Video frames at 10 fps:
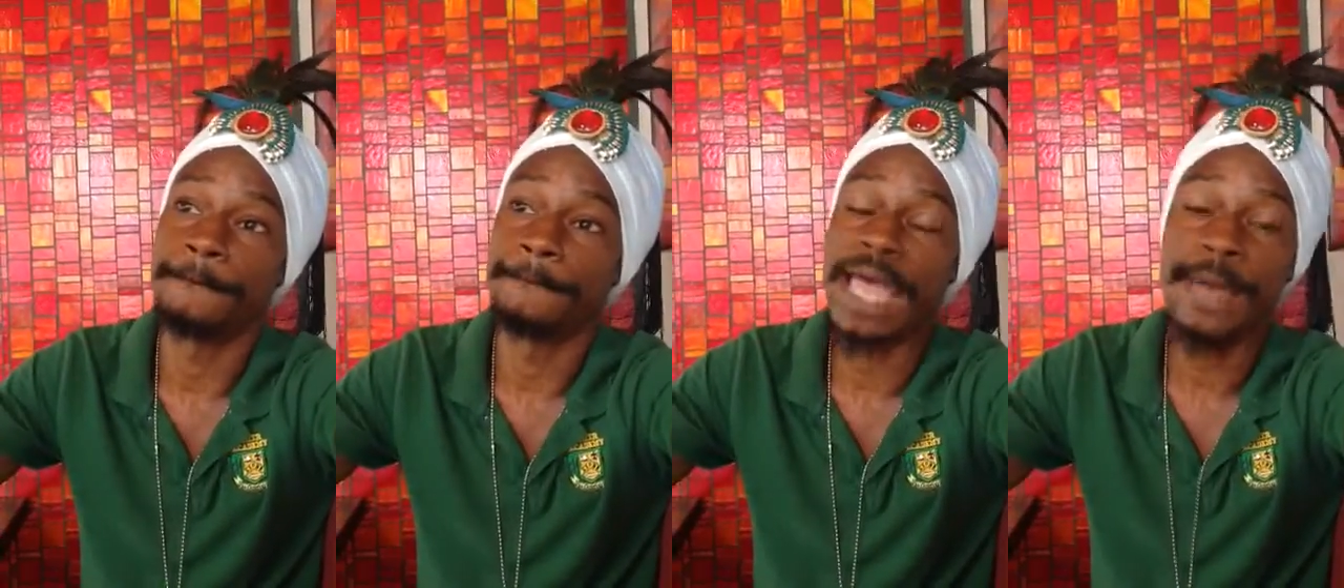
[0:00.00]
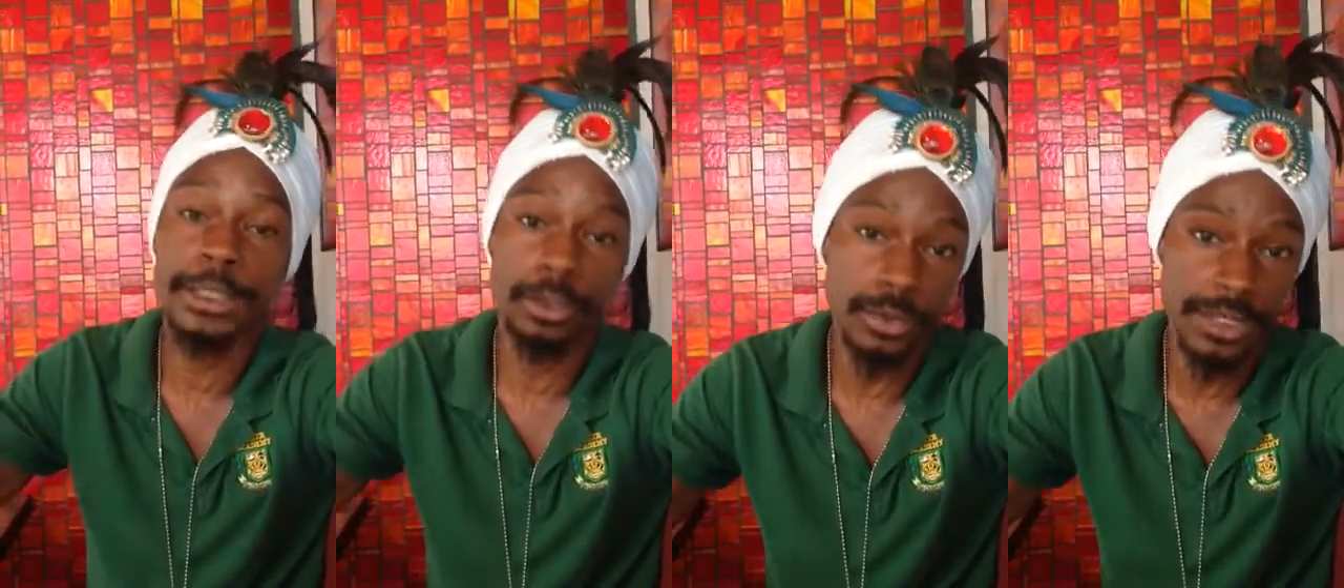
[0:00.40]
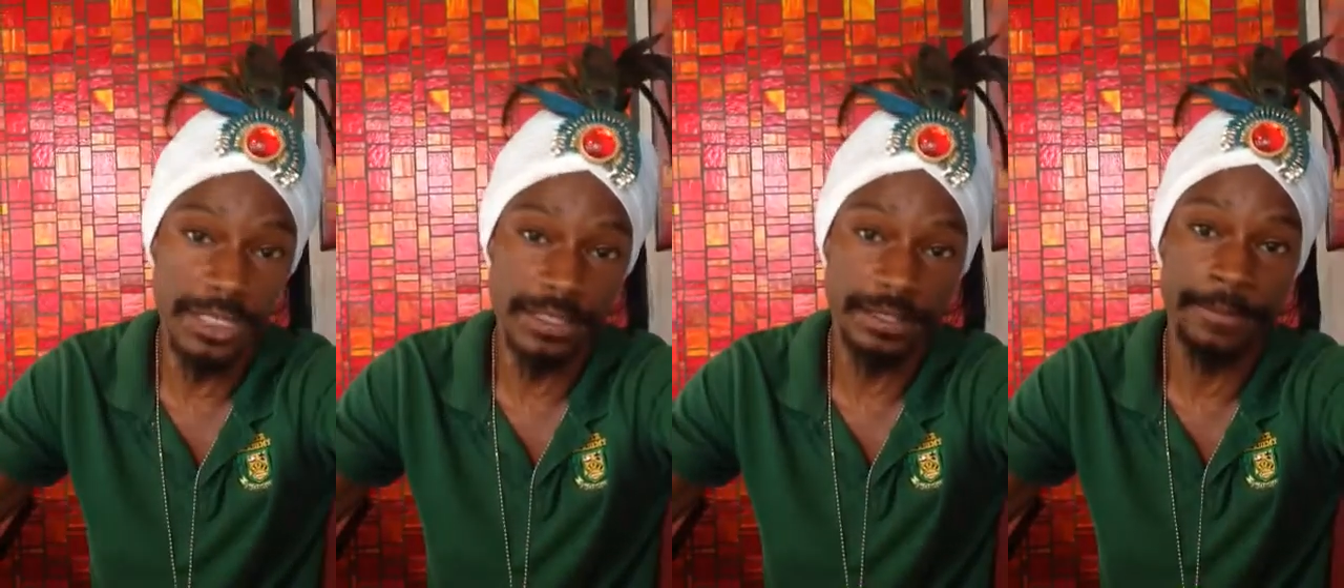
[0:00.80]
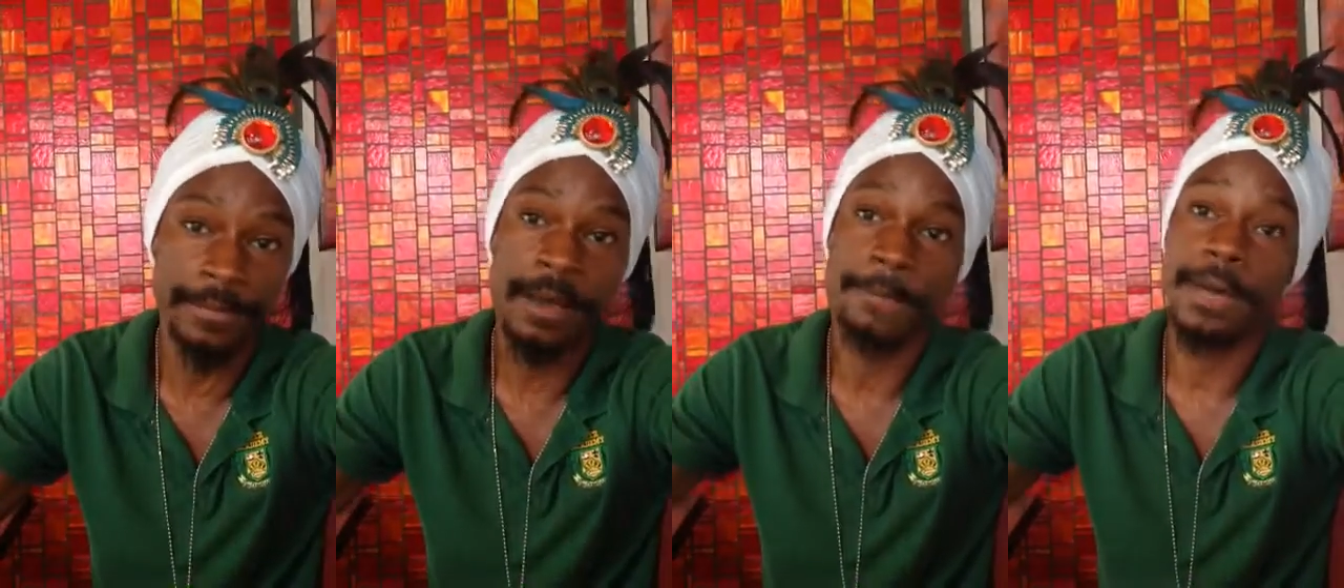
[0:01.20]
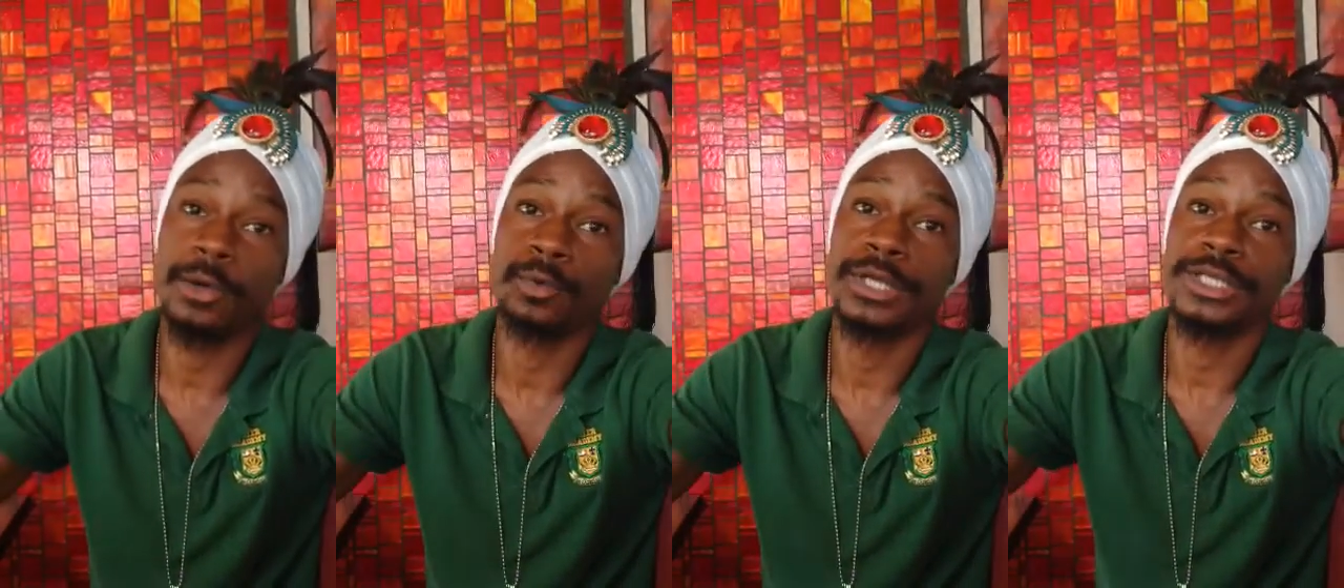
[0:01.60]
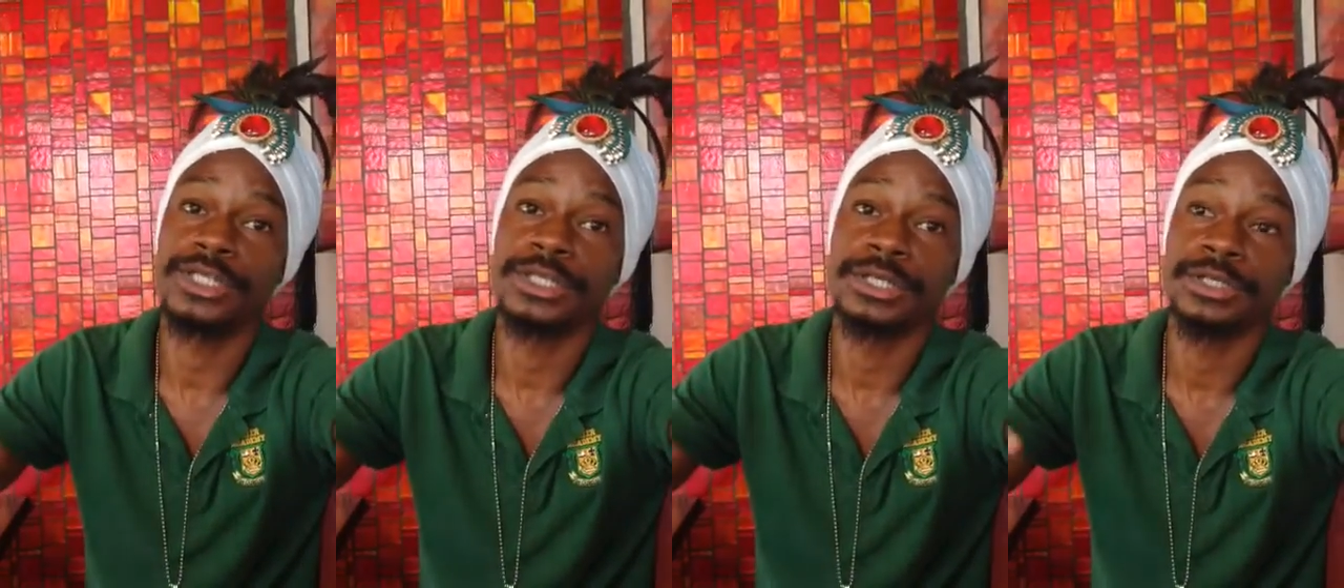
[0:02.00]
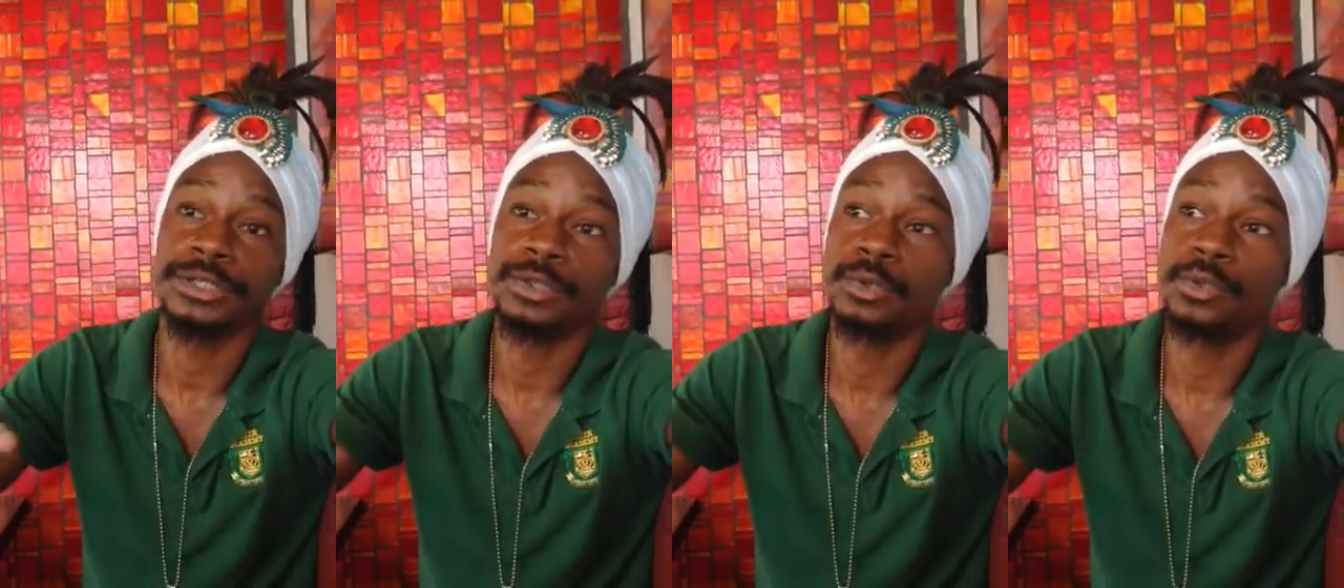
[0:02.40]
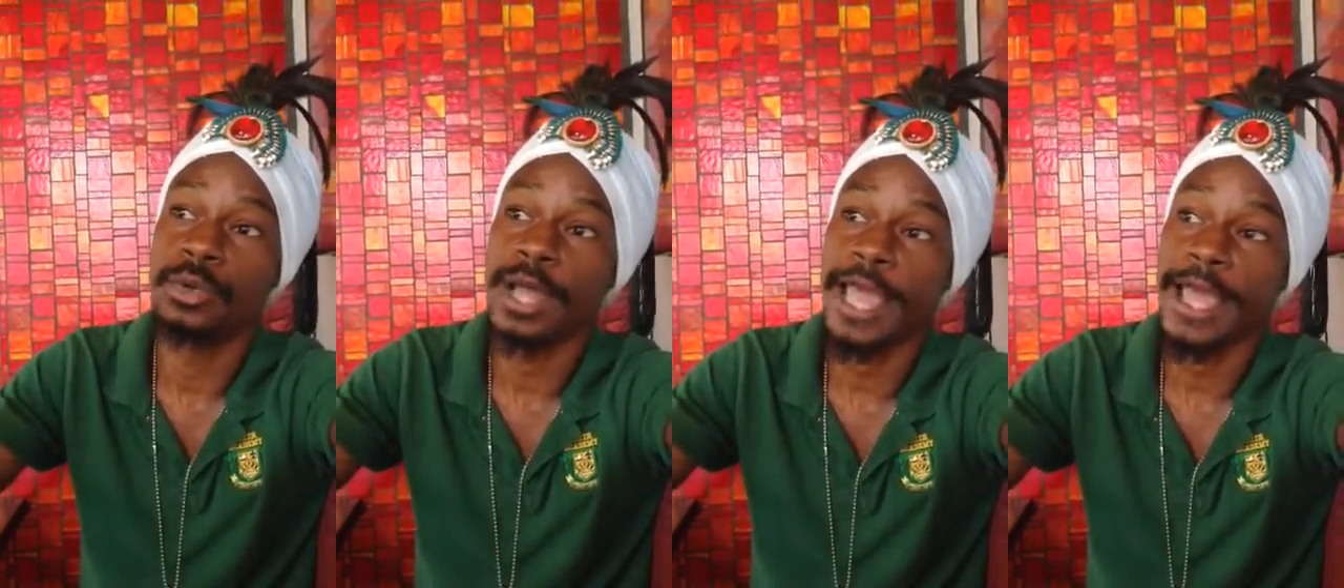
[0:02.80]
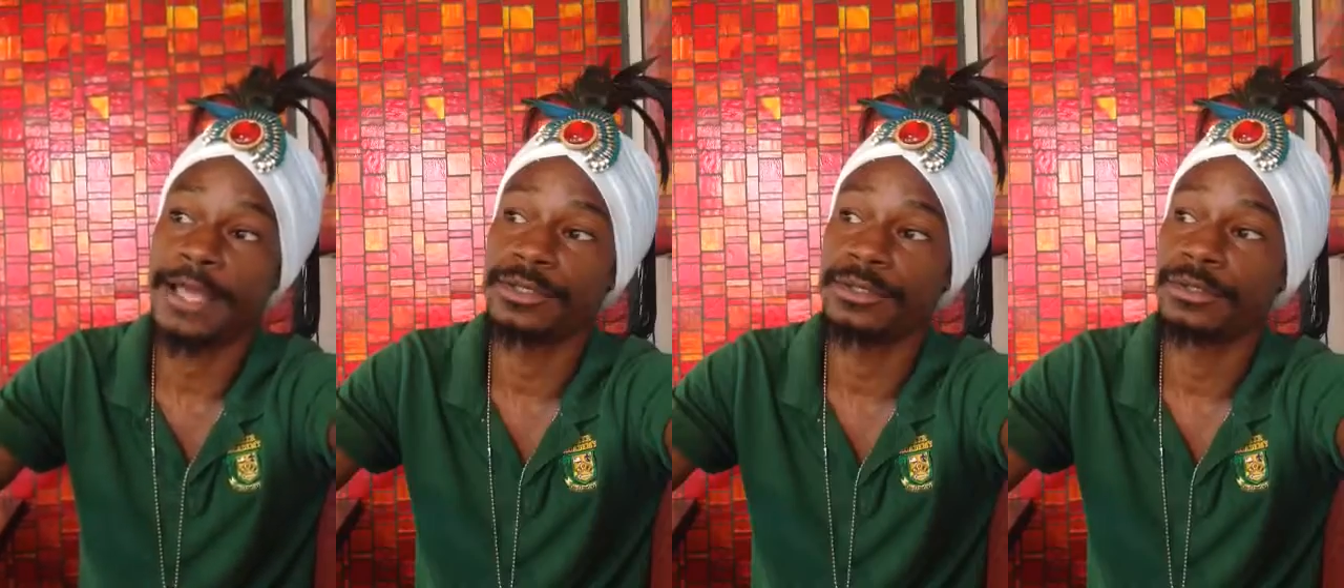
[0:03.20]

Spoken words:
Mameluke system by which you had